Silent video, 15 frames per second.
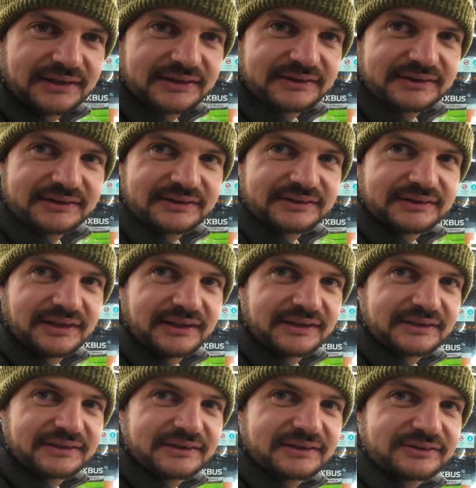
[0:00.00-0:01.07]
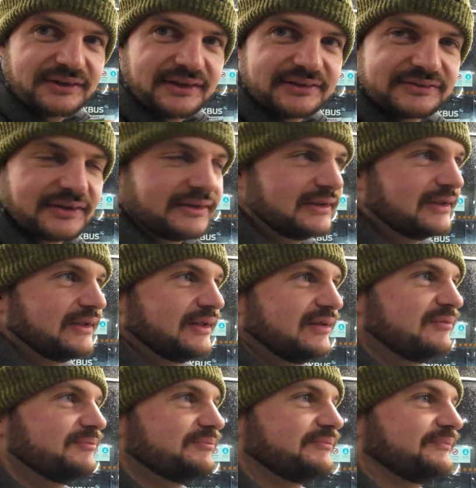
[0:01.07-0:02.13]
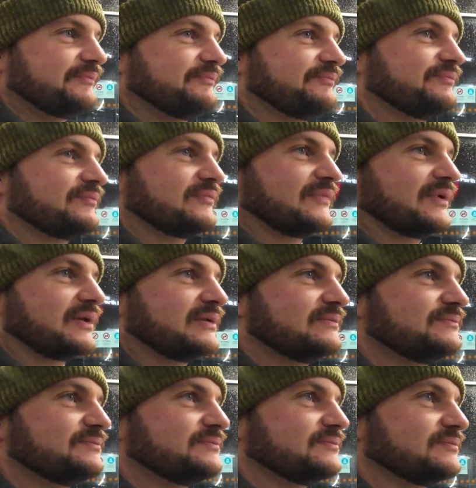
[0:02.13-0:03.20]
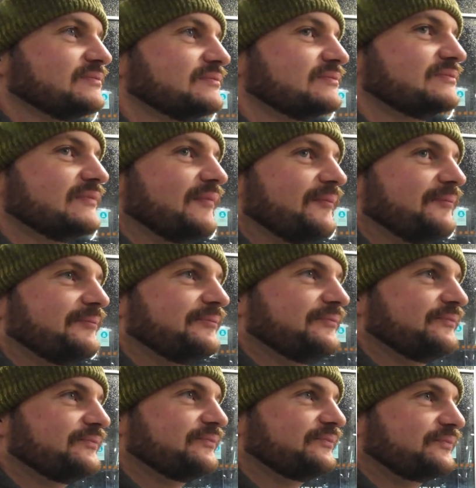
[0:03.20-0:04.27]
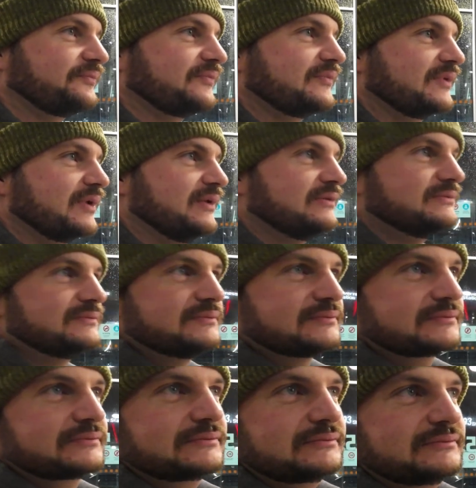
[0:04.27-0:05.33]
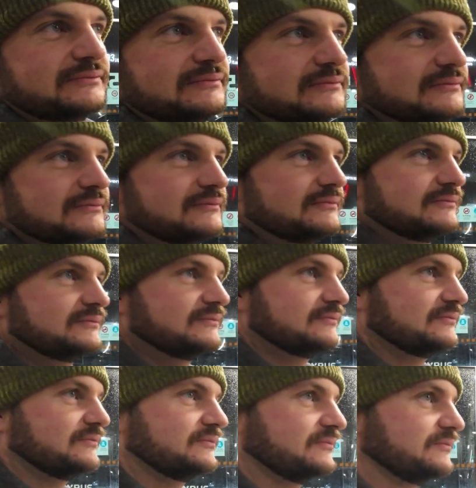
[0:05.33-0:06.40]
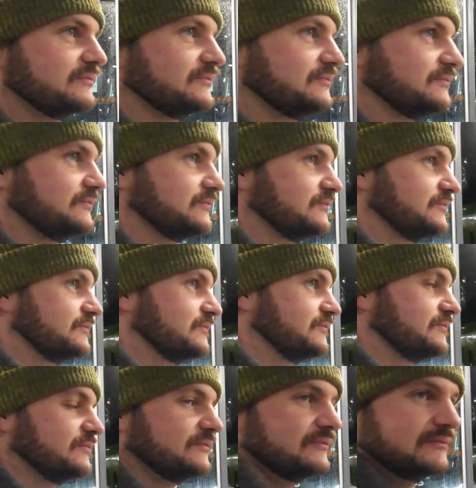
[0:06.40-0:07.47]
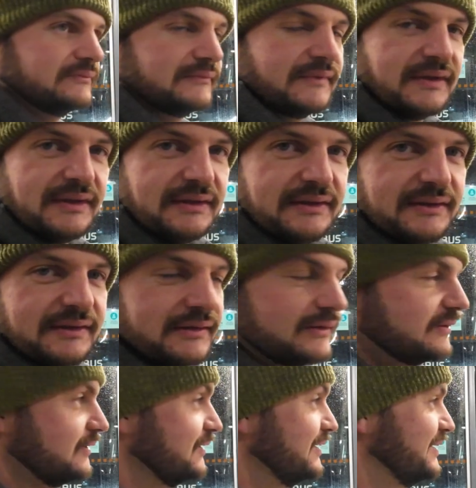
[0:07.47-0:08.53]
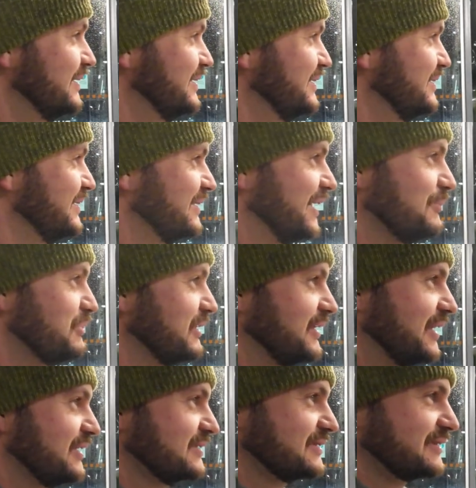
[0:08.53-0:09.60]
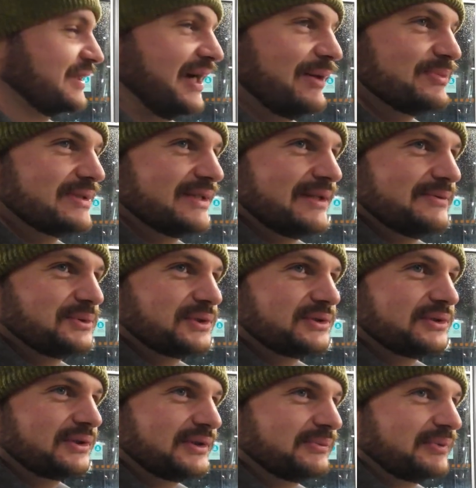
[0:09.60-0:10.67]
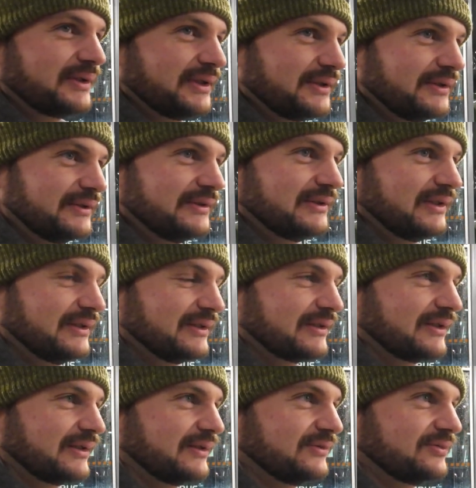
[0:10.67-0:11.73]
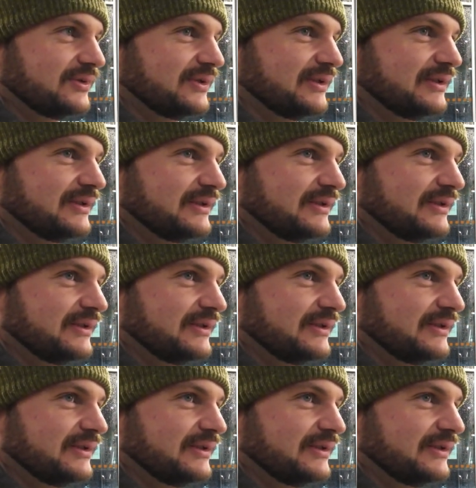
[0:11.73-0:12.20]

No, I already get nervous when we take a KLM flight and we only have an hour's time in Amsterdam for a connecting flight. Yeah, but Amsterdam's usually a pretty good flight for that.